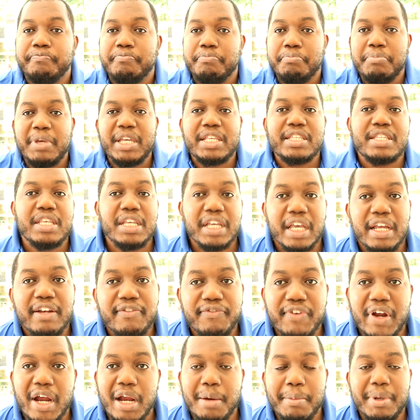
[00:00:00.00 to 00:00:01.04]
mixing
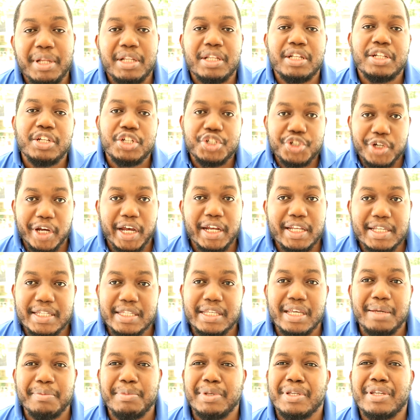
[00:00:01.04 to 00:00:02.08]
environment and they try the
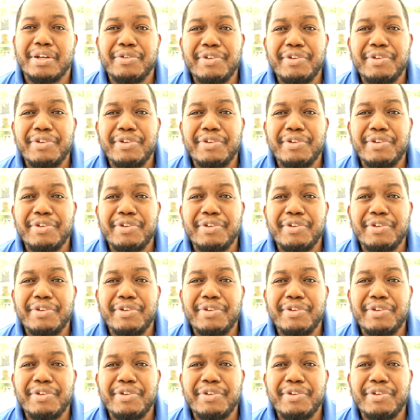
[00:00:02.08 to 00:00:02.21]
same thing,